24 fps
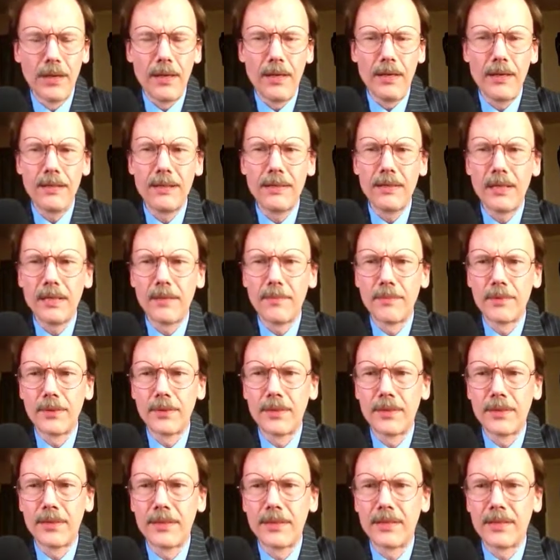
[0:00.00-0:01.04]

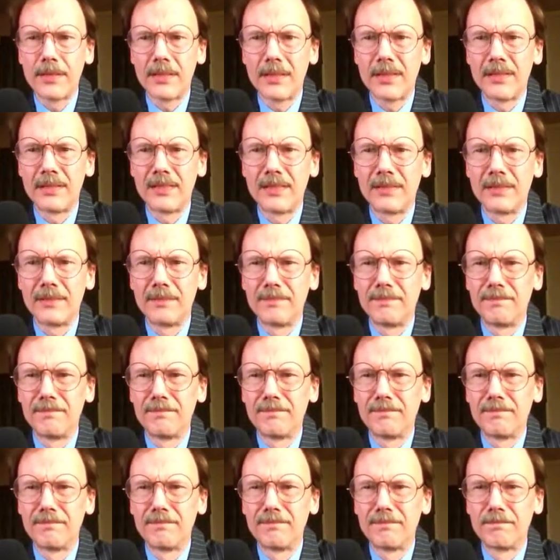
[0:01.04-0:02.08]
Islamberg is
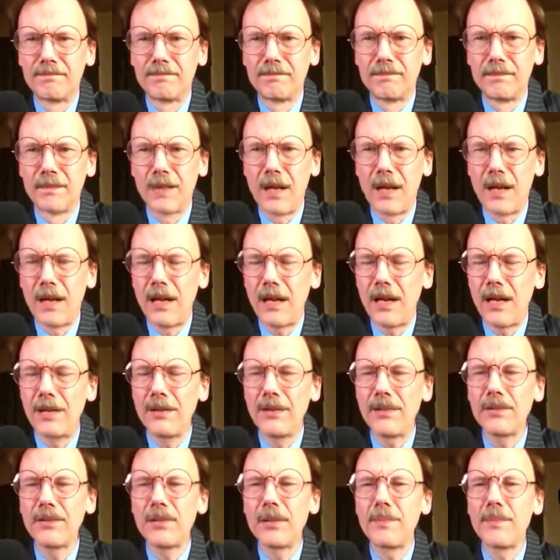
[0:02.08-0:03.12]
I
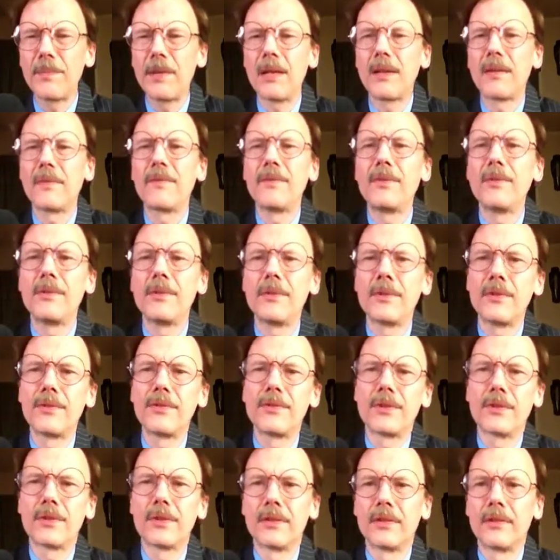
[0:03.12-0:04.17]
looked up that a few
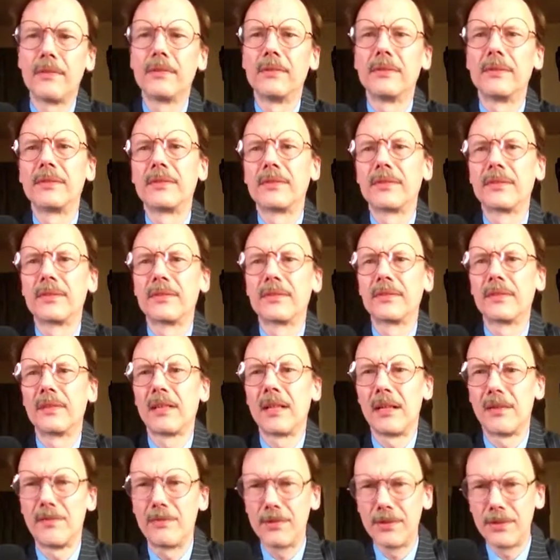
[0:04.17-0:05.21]
years ago.
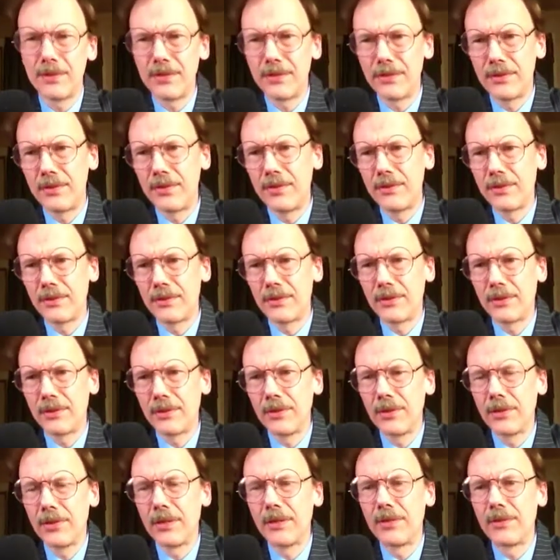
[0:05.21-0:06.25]
I wasn't too
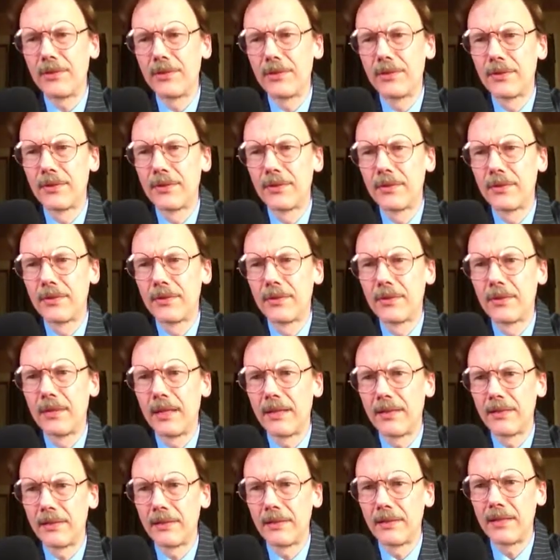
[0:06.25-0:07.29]
concerned. I just,
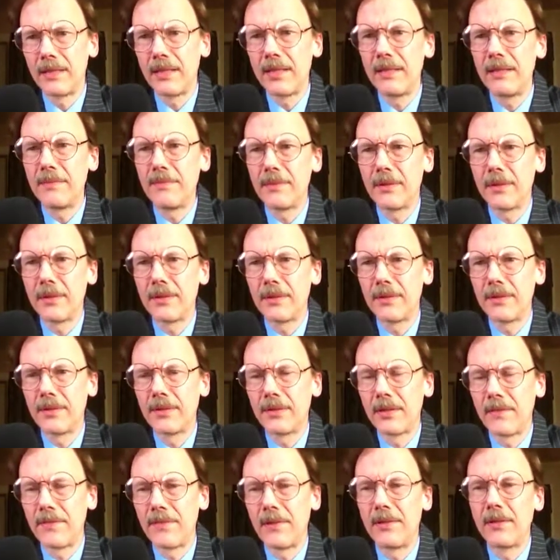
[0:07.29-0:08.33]
at the time,
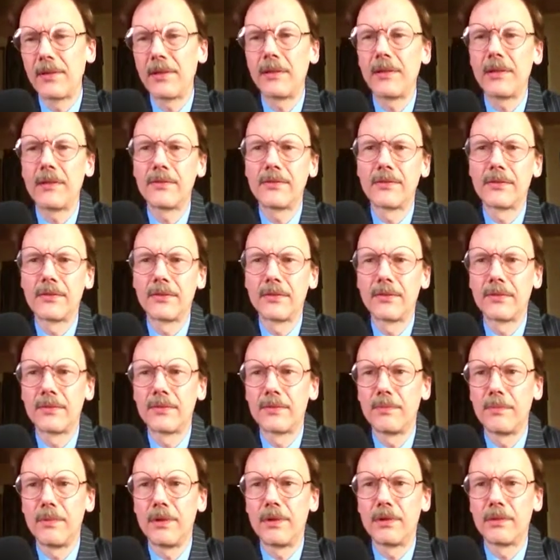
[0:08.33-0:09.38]
because I found out how
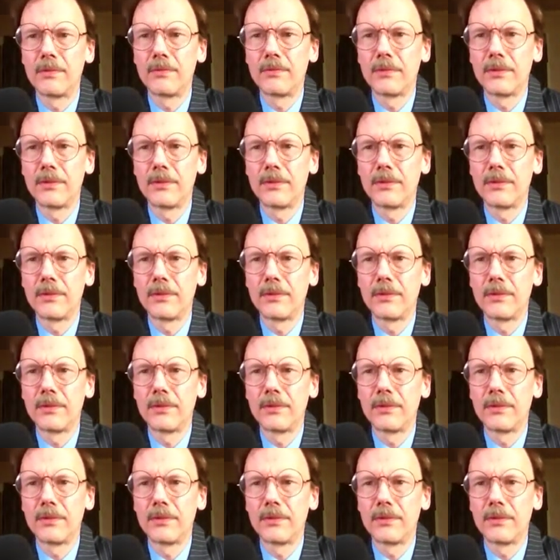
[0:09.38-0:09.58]
small it